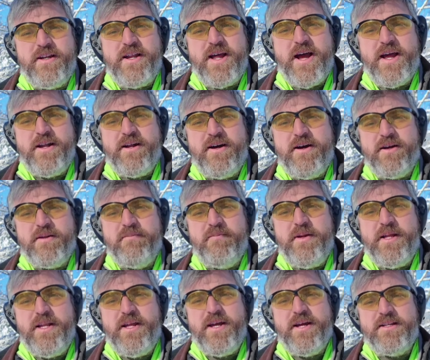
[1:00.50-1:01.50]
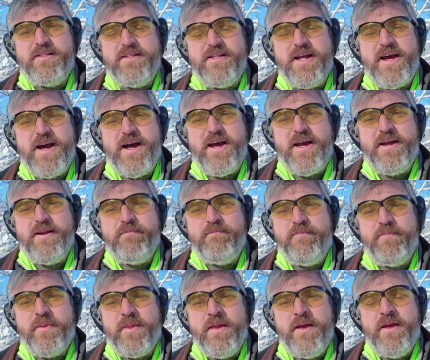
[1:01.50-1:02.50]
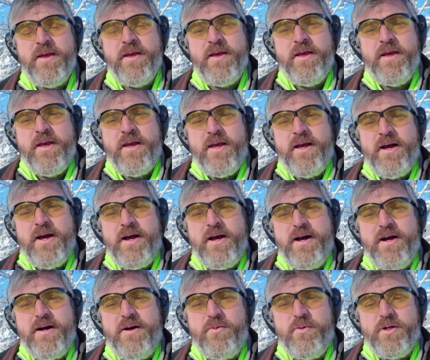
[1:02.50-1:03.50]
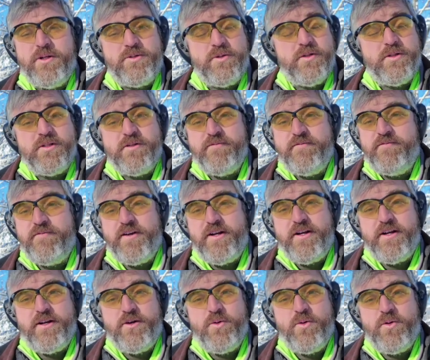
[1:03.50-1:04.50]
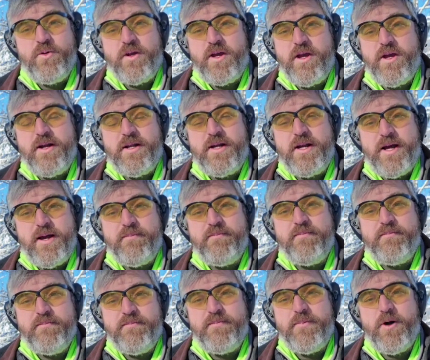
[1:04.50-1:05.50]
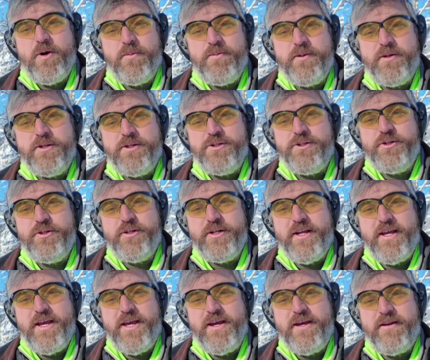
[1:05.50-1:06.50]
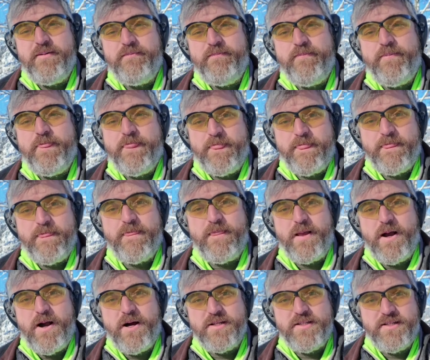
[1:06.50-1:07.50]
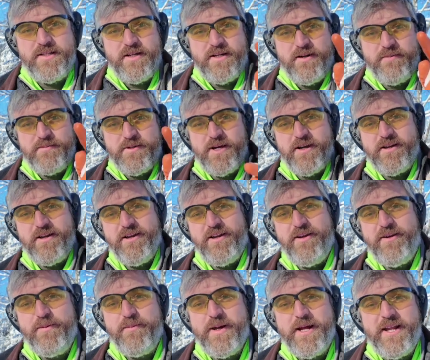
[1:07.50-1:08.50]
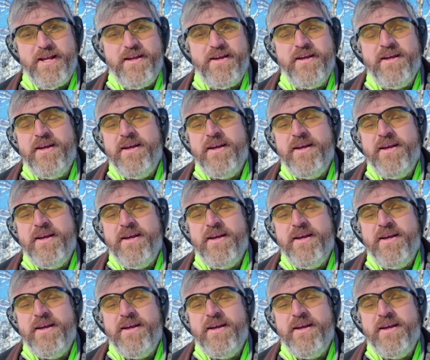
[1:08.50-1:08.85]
Nighthawk BDS 9, which was a very cool gun, and I'm hoping to shoot it again. Austin, I'm talking to you, buddy.